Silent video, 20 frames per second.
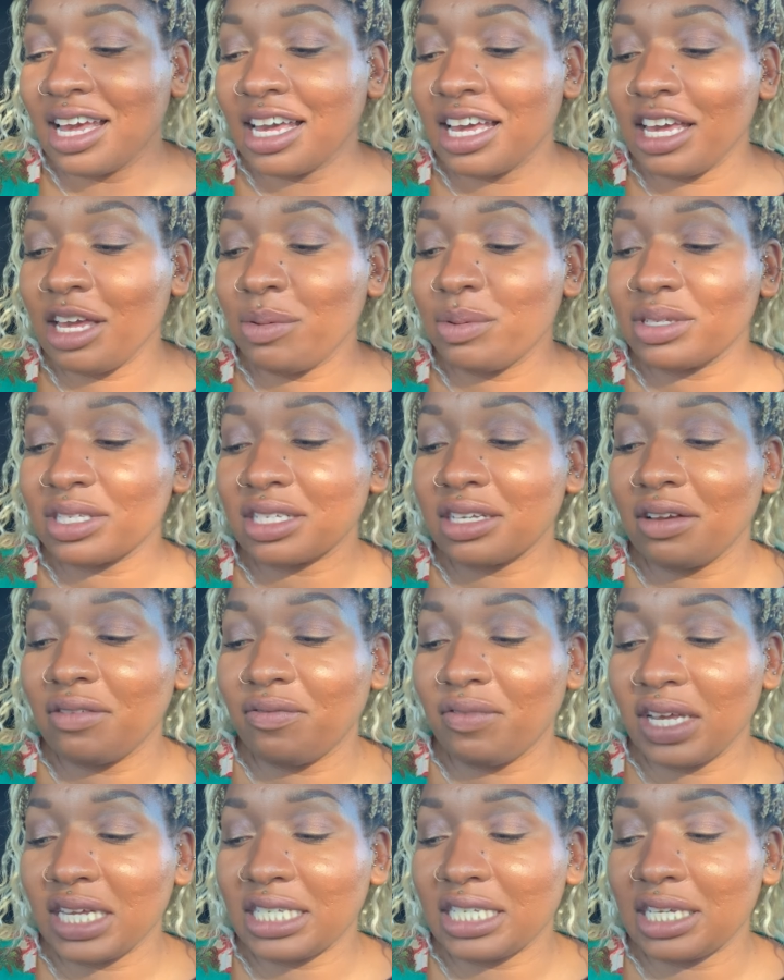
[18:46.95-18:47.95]
He was
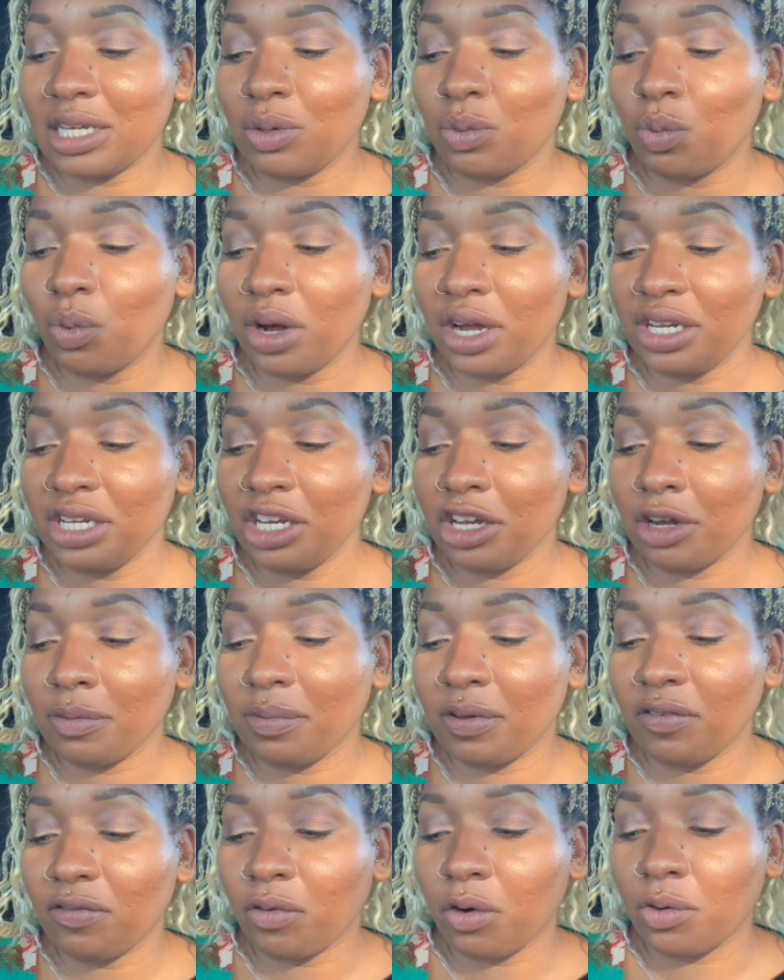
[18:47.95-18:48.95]
convicted 1 year
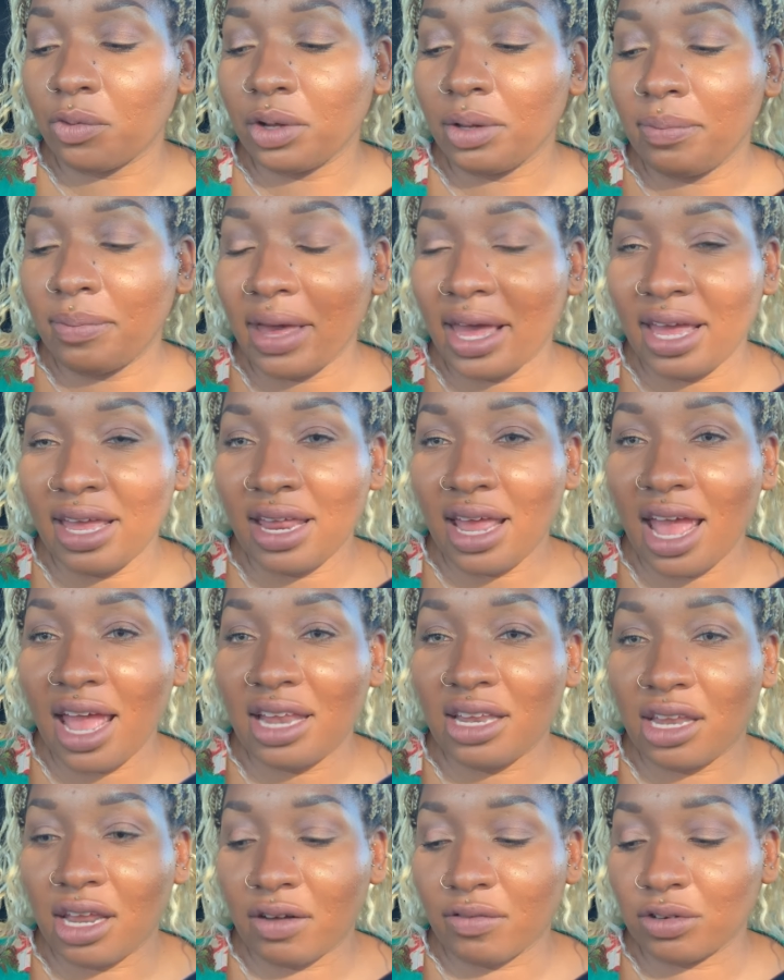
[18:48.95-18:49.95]
before we met
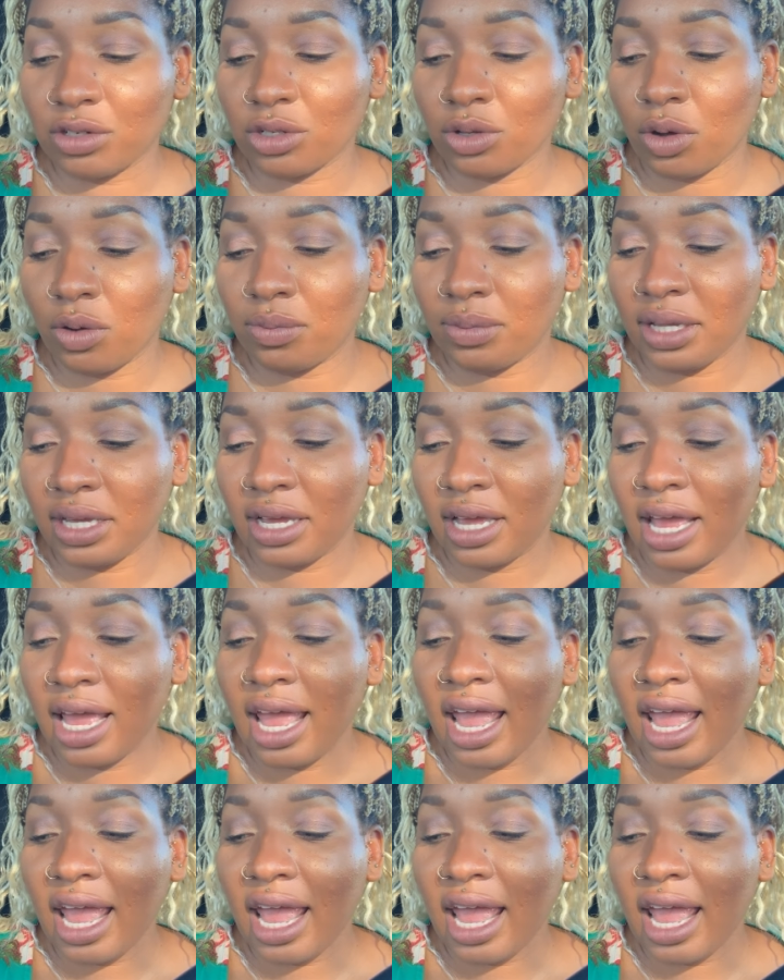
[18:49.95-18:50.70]
and never told me.